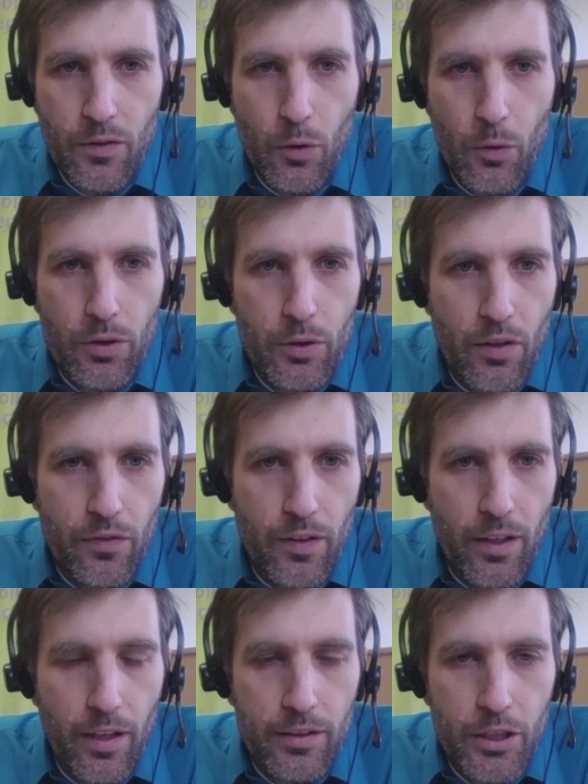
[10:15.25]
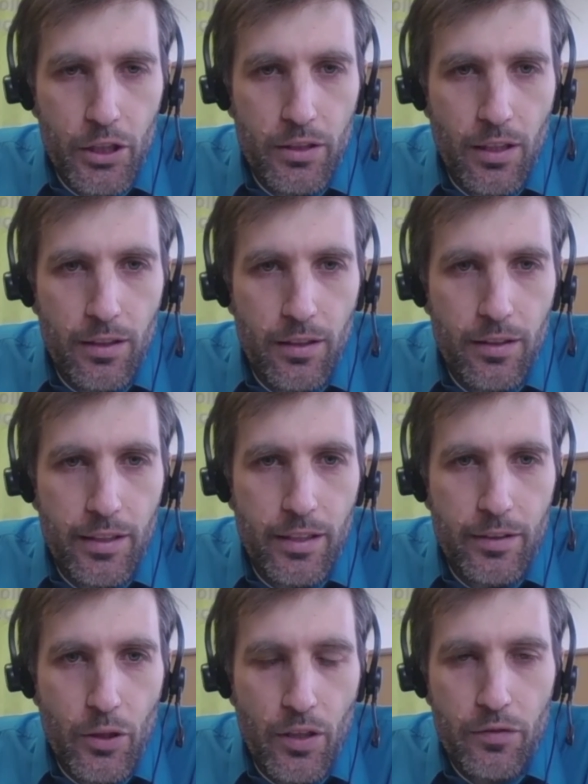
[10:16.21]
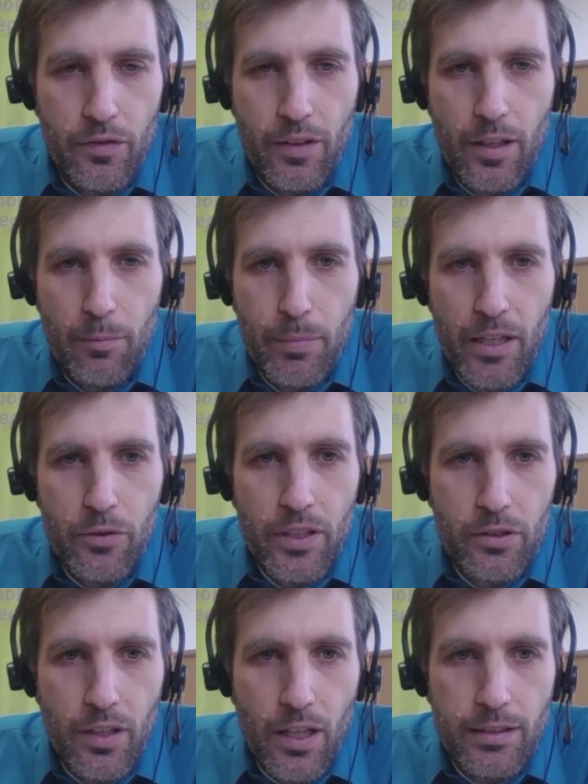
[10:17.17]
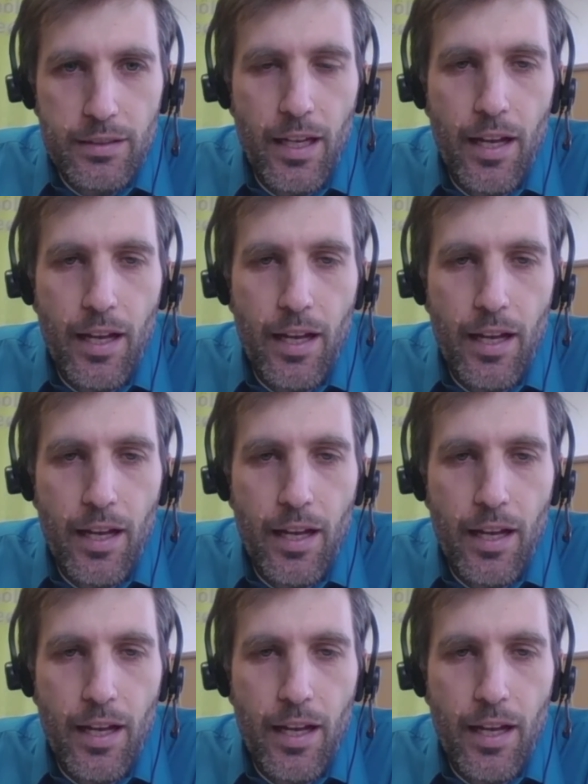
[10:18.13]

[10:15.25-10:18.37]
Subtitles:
So you have additionally, you have battery trucks,